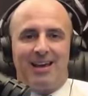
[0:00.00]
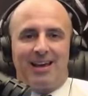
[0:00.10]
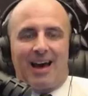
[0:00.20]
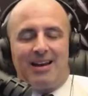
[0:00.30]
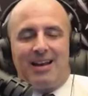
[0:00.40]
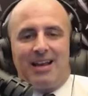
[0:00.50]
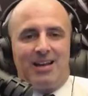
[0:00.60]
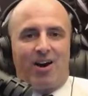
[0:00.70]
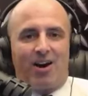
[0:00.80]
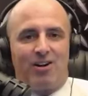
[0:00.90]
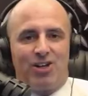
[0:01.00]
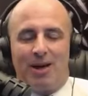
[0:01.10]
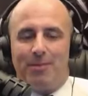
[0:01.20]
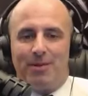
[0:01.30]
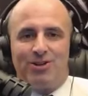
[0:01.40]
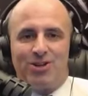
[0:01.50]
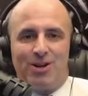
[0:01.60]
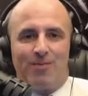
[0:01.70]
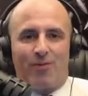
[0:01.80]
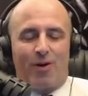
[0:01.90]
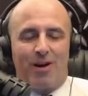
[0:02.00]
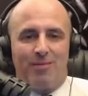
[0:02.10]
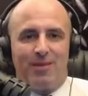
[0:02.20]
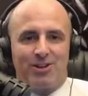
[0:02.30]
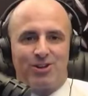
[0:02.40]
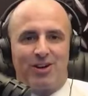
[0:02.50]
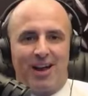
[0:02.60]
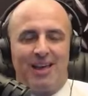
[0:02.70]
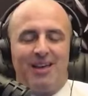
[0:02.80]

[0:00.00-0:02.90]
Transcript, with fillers: Got an IndyCar championship for him yesterday